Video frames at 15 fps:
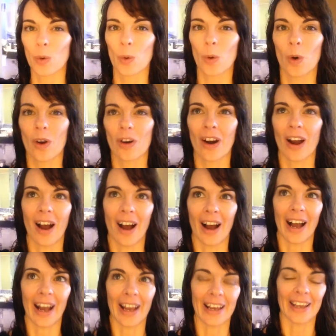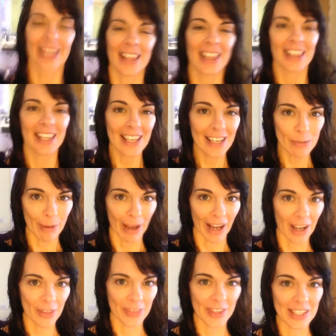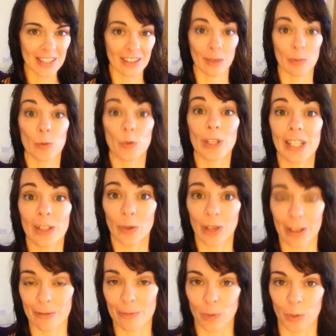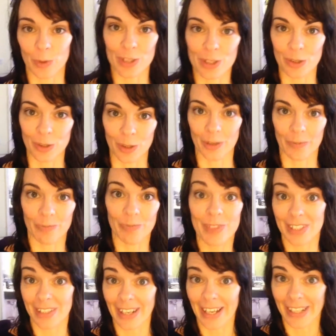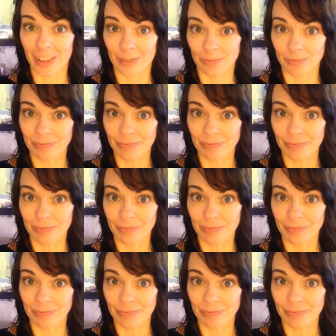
or I think about things that I'm really looking forward to today.